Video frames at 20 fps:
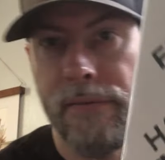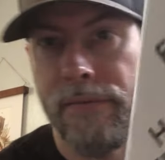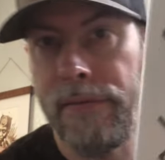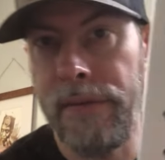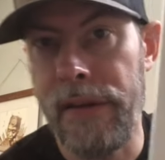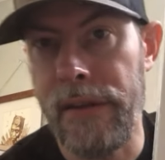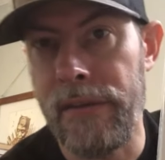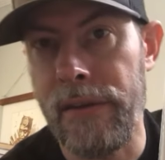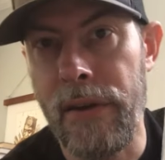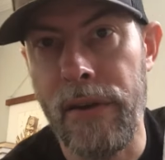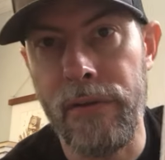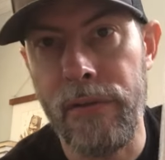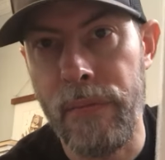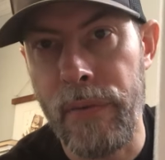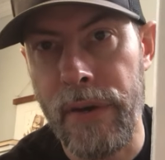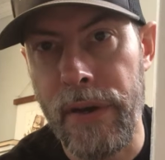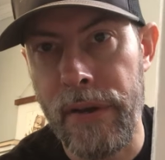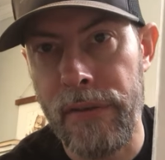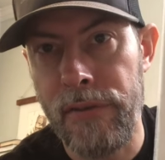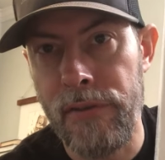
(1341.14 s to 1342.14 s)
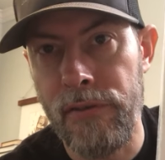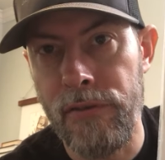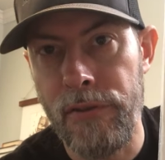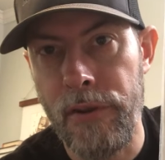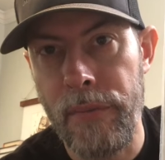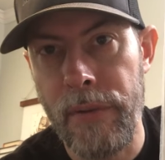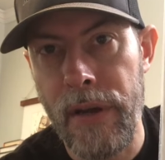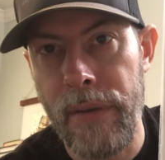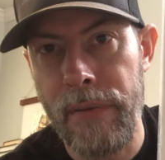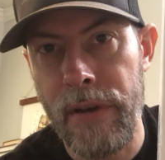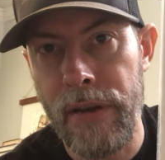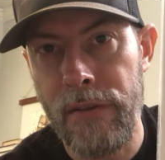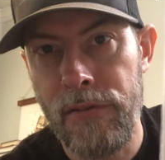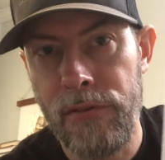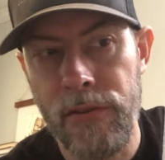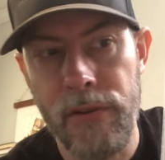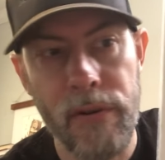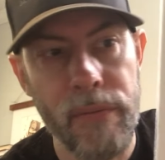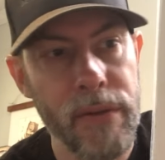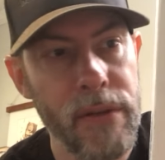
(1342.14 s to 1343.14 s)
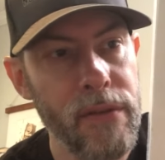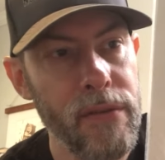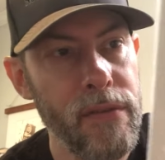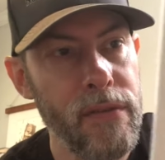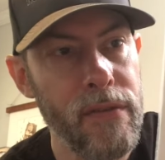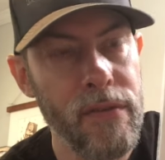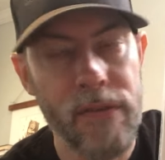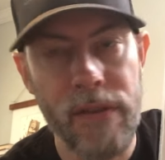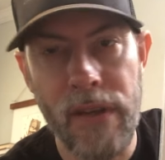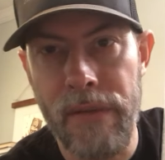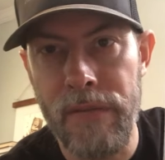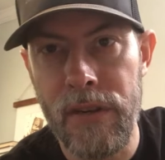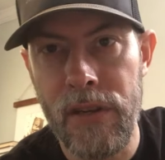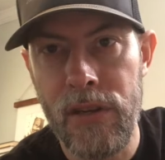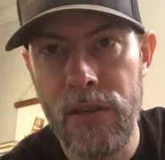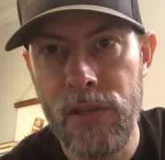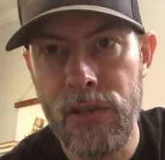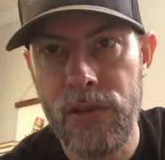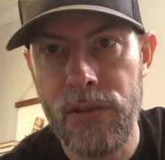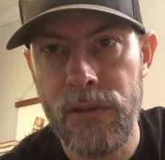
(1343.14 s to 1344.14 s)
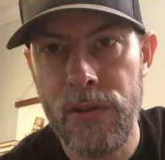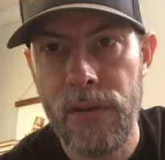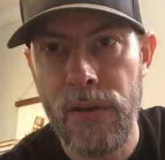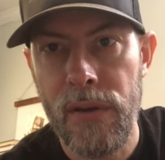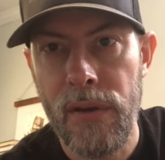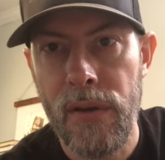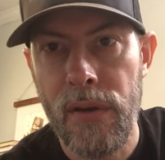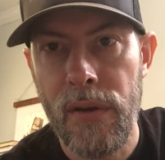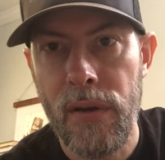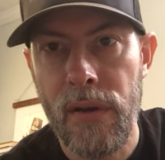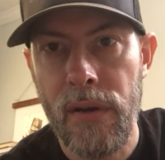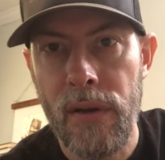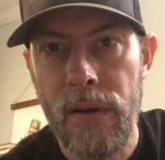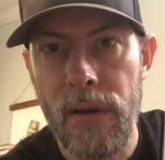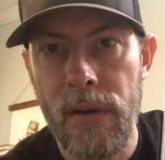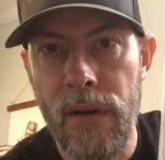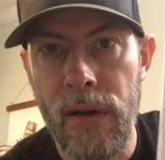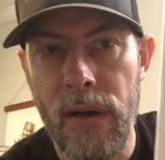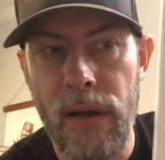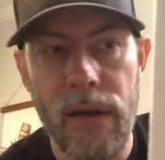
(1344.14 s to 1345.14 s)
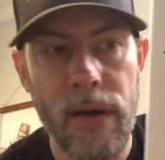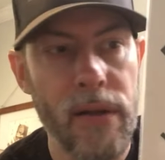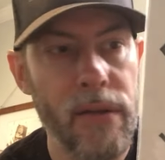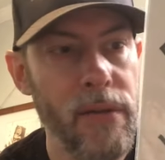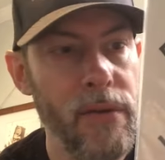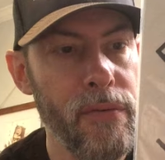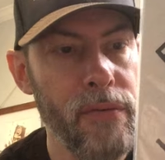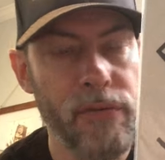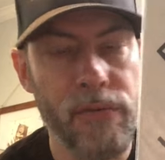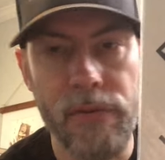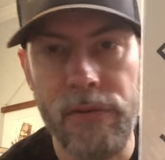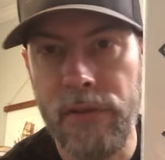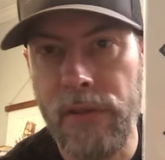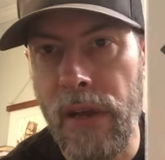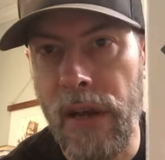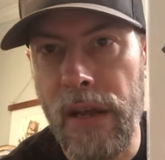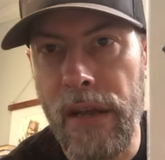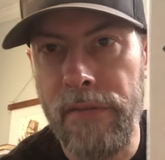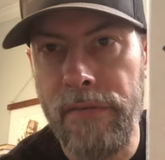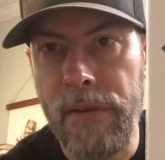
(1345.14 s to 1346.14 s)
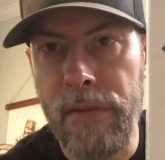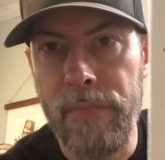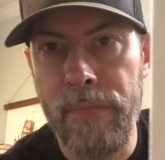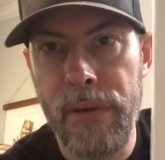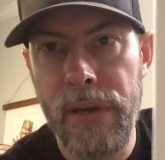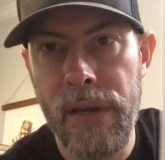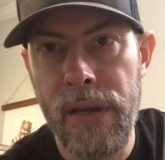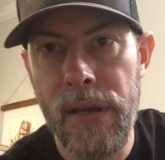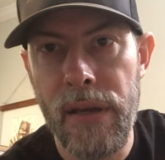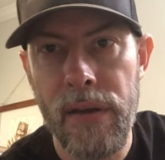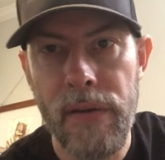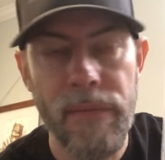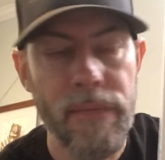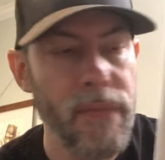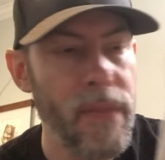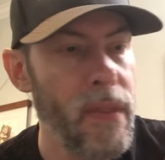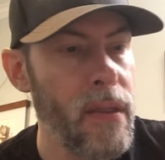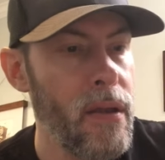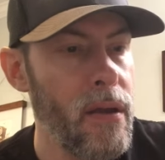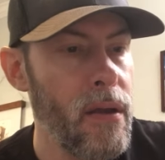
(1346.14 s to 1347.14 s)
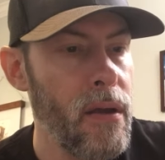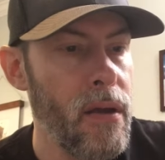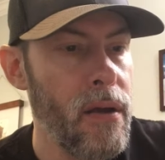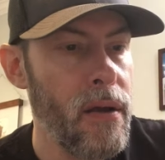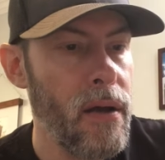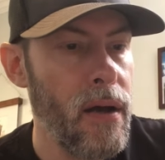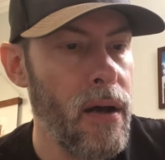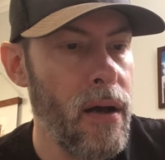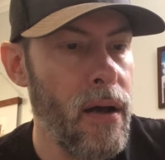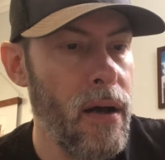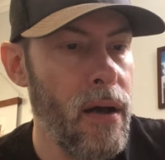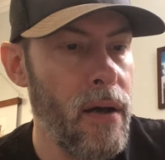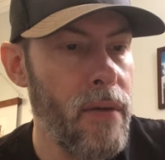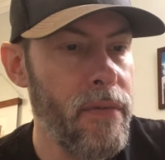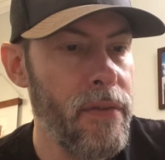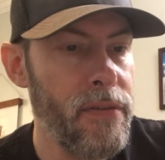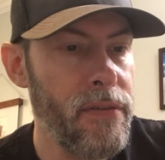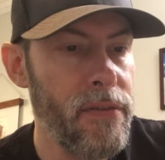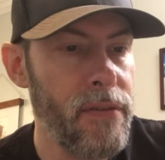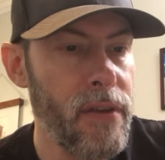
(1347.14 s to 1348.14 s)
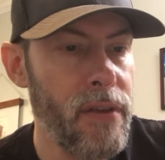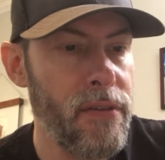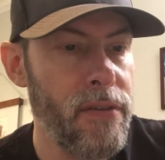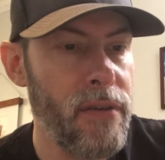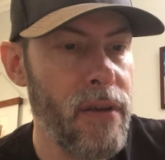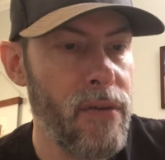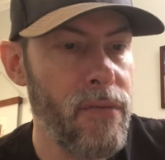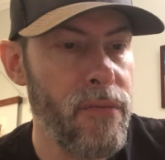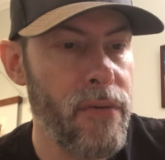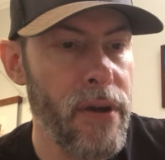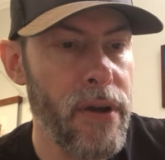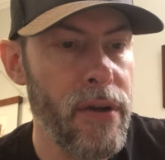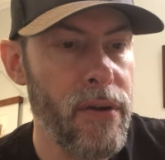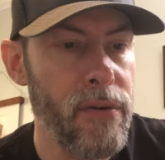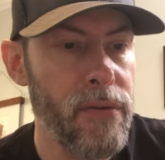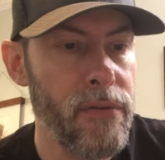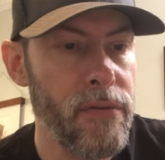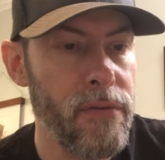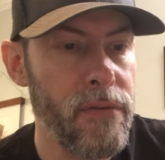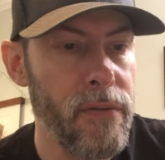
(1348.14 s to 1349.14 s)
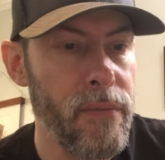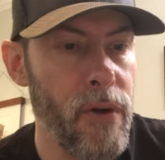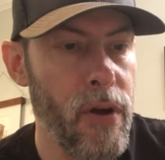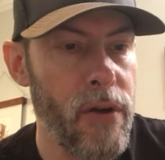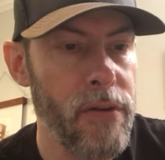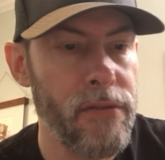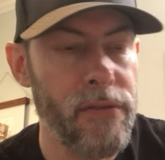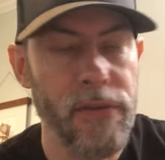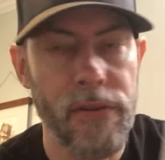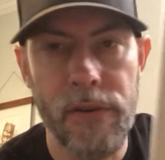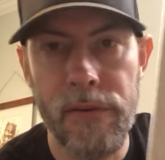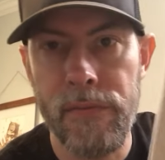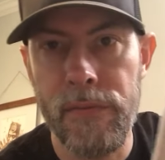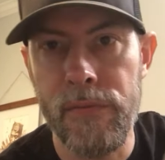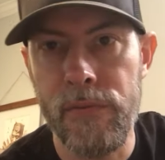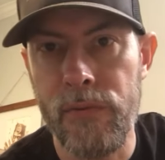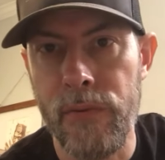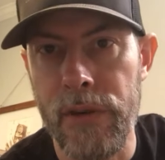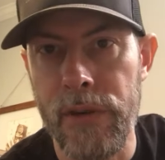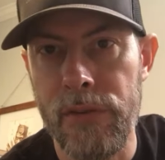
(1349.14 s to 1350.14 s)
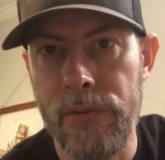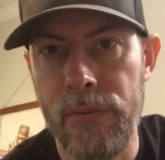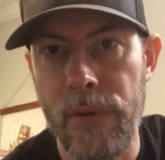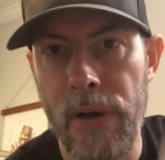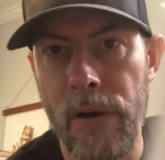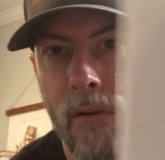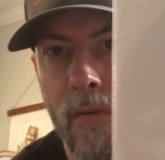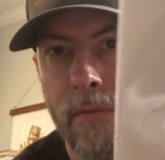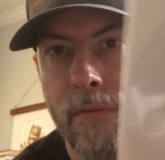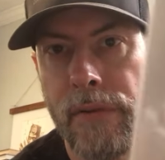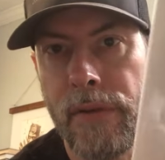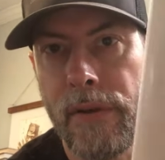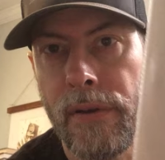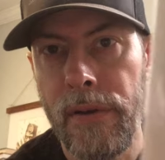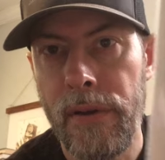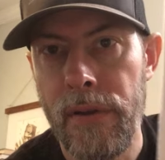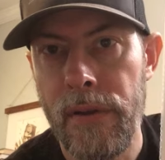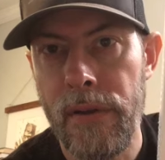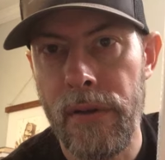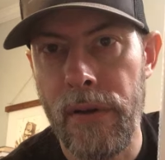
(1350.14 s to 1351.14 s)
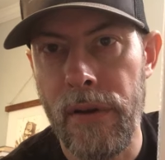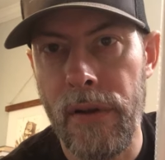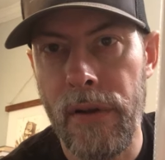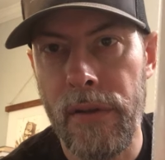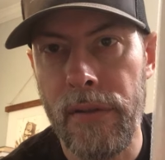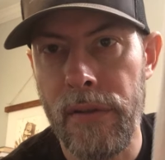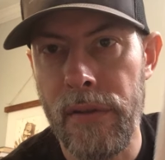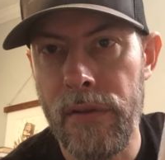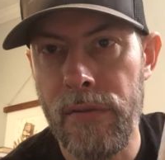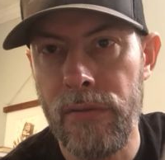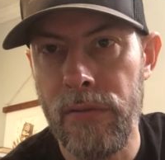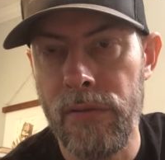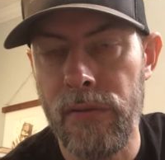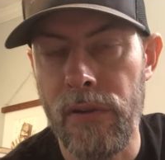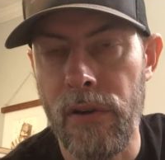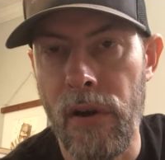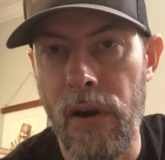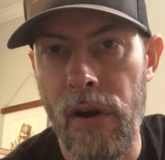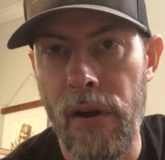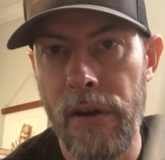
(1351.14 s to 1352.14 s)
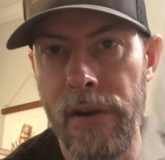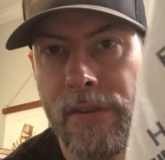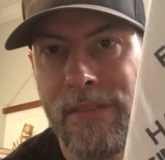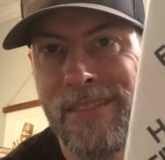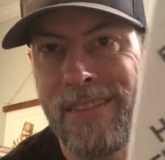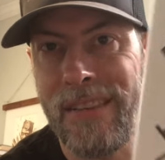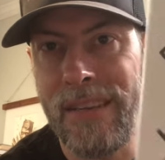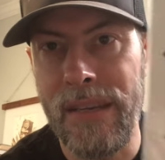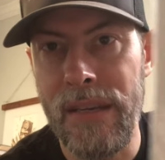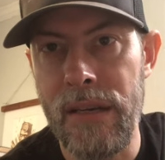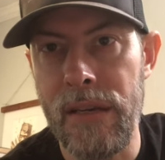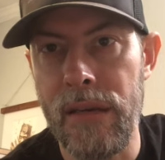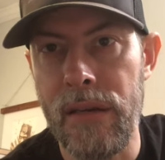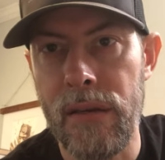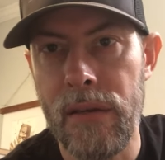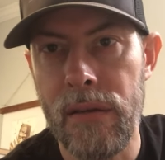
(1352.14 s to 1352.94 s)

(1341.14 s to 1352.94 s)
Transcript: That's how it's pronounced in German, I'm not sure, but it's a 7-inch that was originally on FMP. This is on Cienfuegos from Austria from 2012. This was an RSD